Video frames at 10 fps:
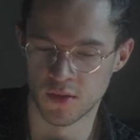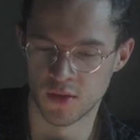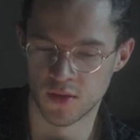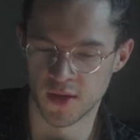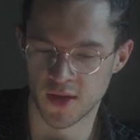
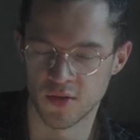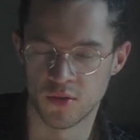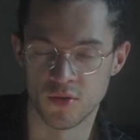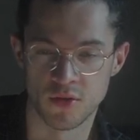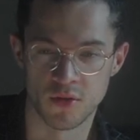and I
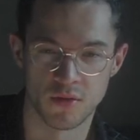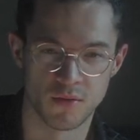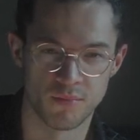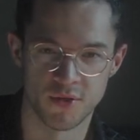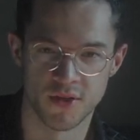don't look
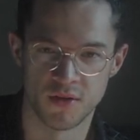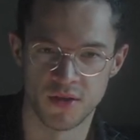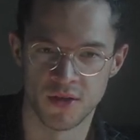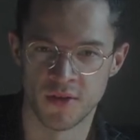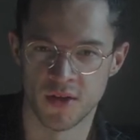
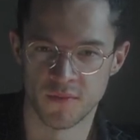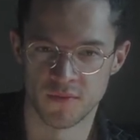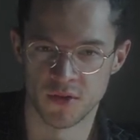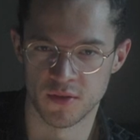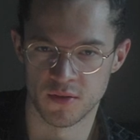particularly
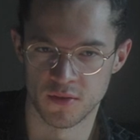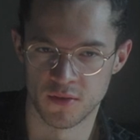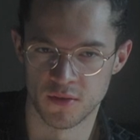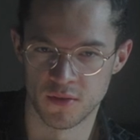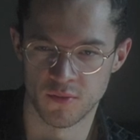unhealthy
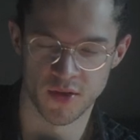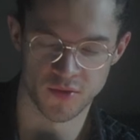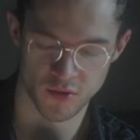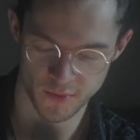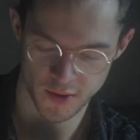when I
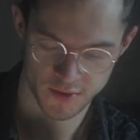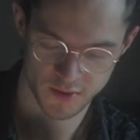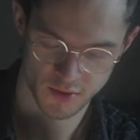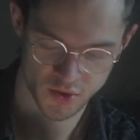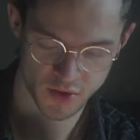talk about
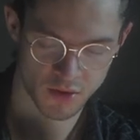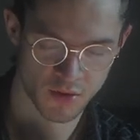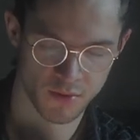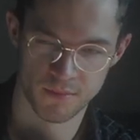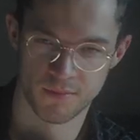
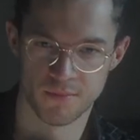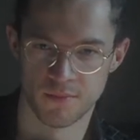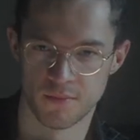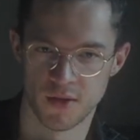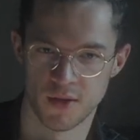sugar.
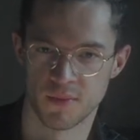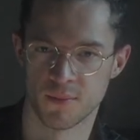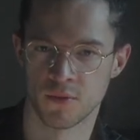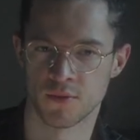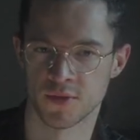Like
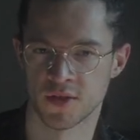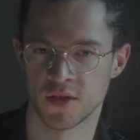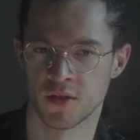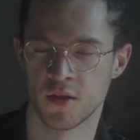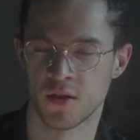people will
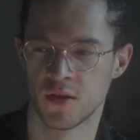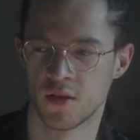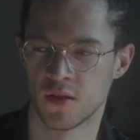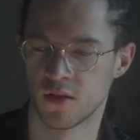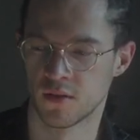say,
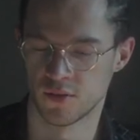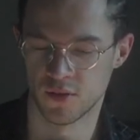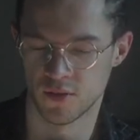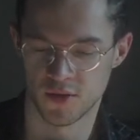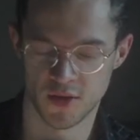you
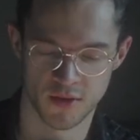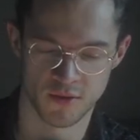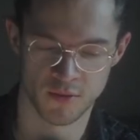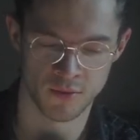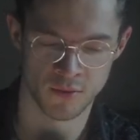don't look like
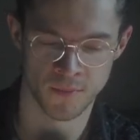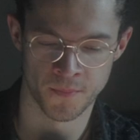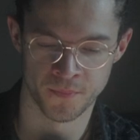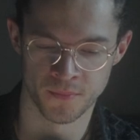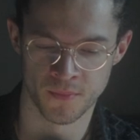you
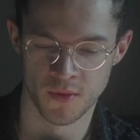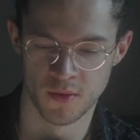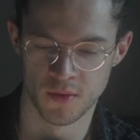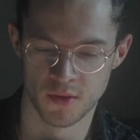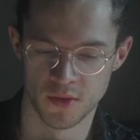
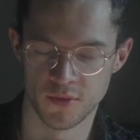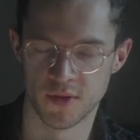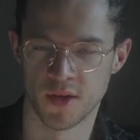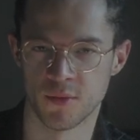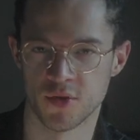eat
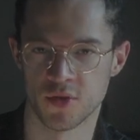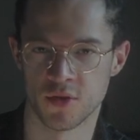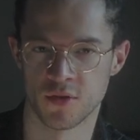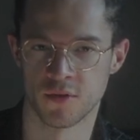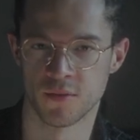that much
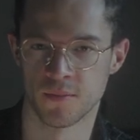sugar.